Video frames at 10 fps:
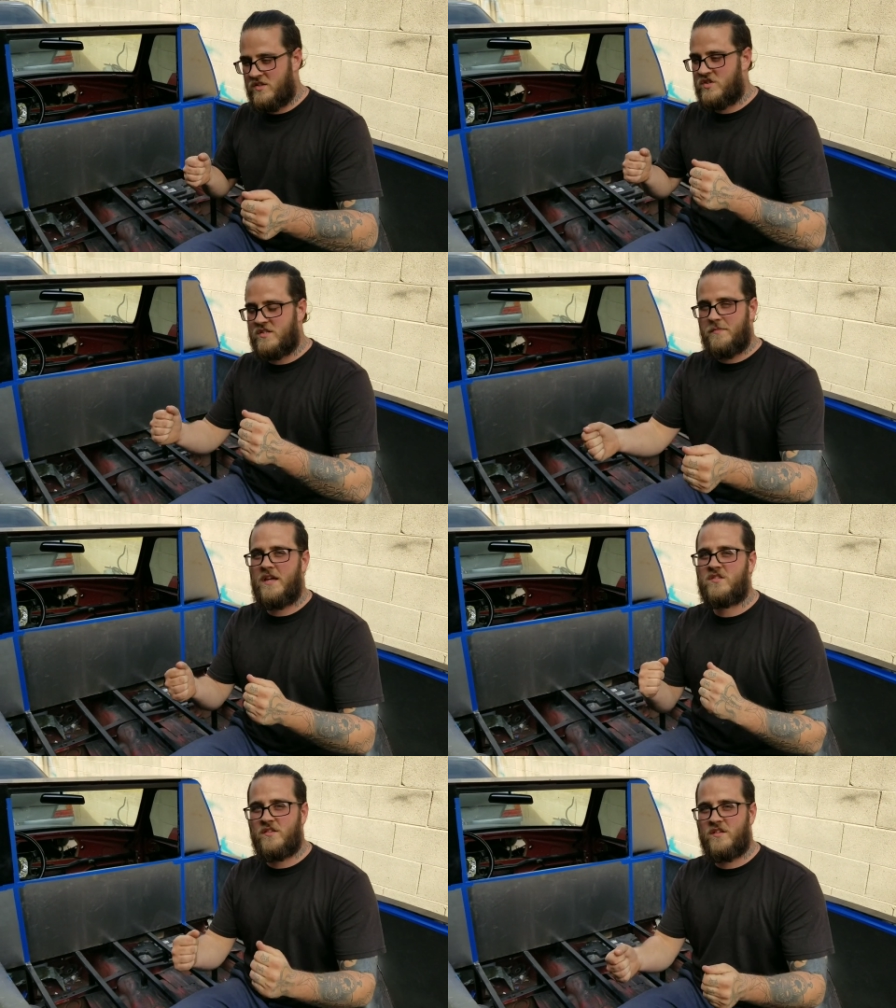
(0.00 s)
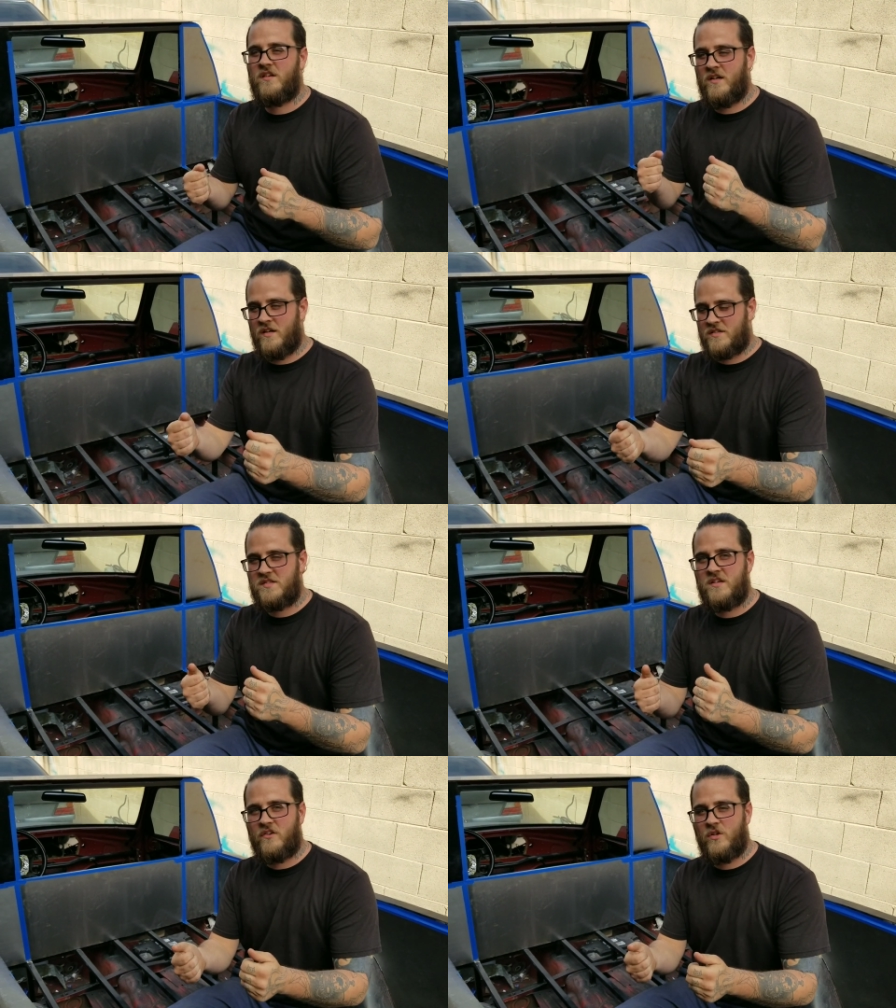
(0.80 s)
It just depends on the
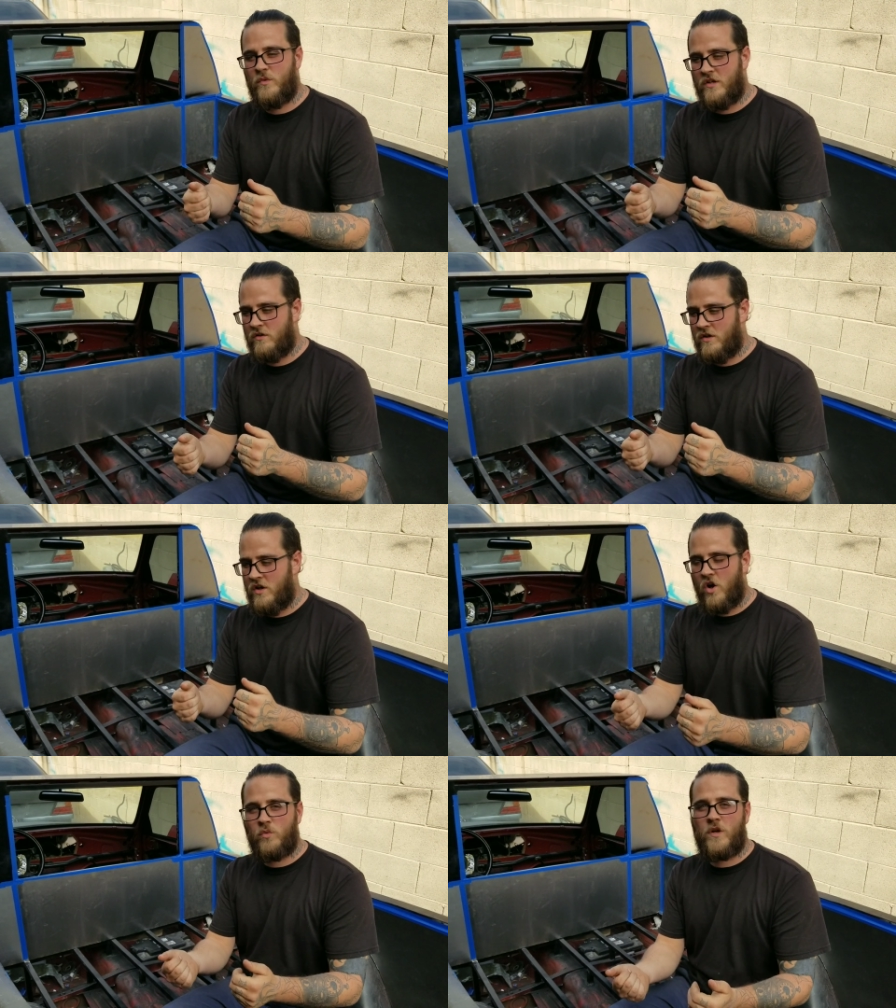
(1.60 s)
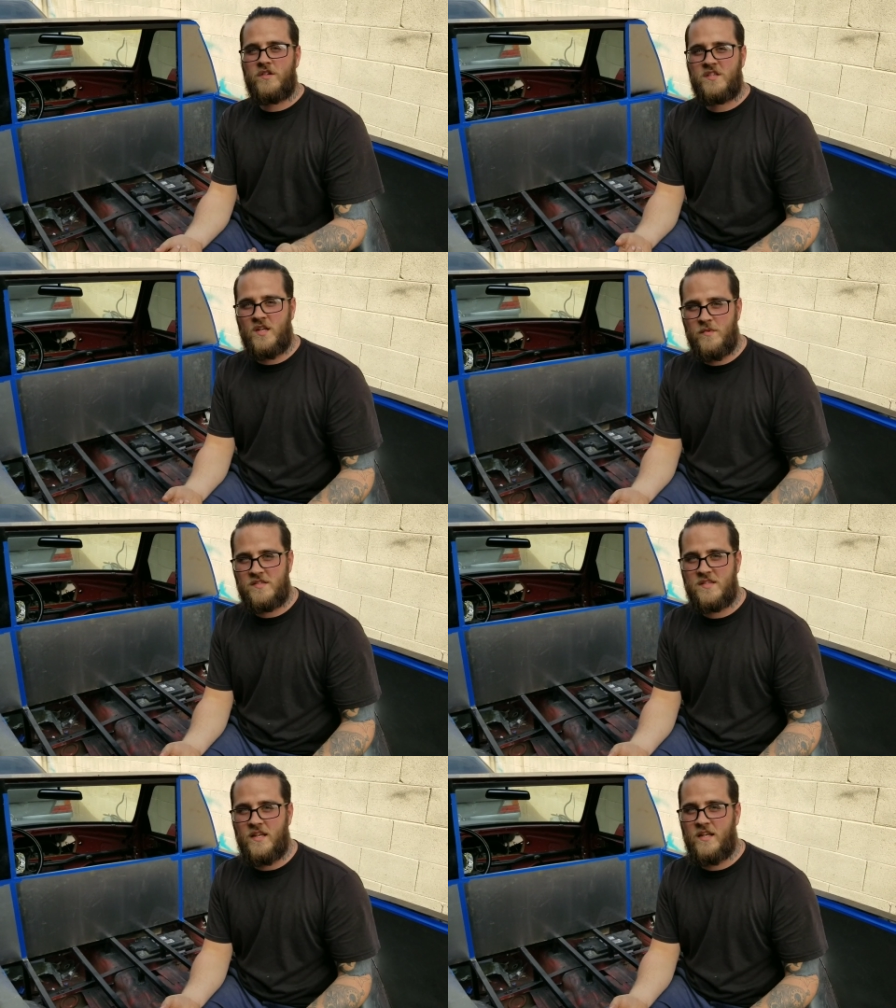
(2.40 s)
steering wheel, on where it's going to be
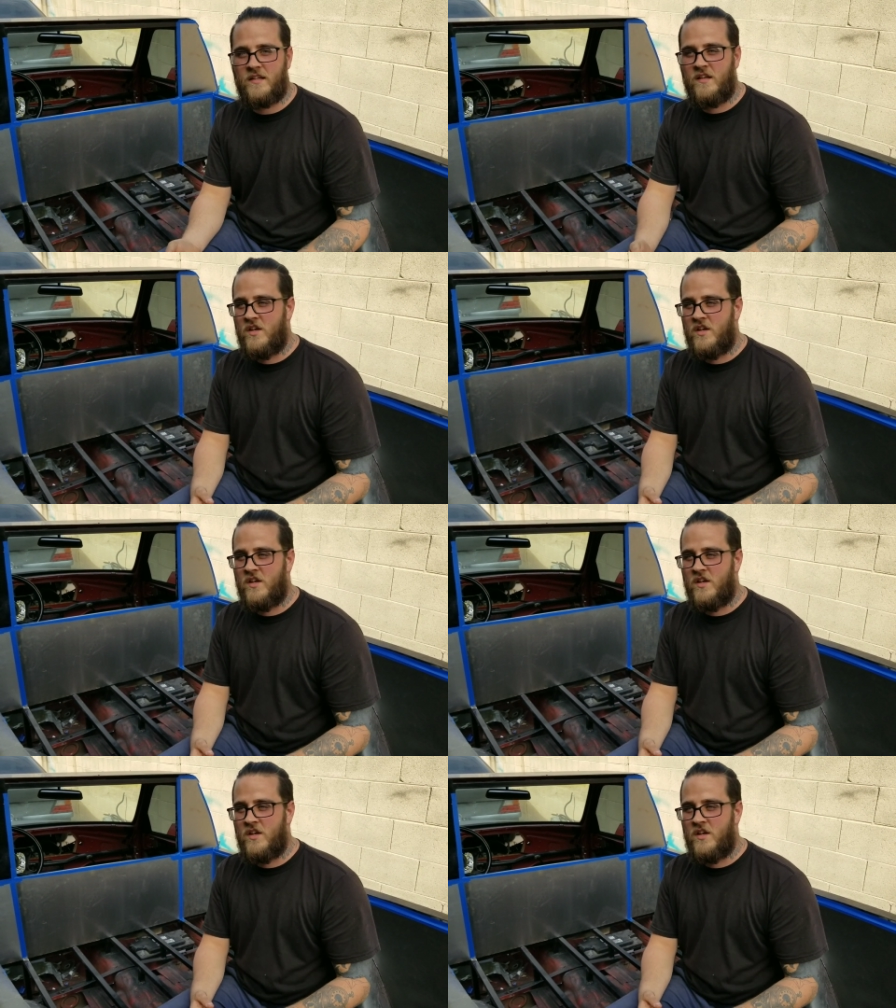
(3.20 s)
sitting.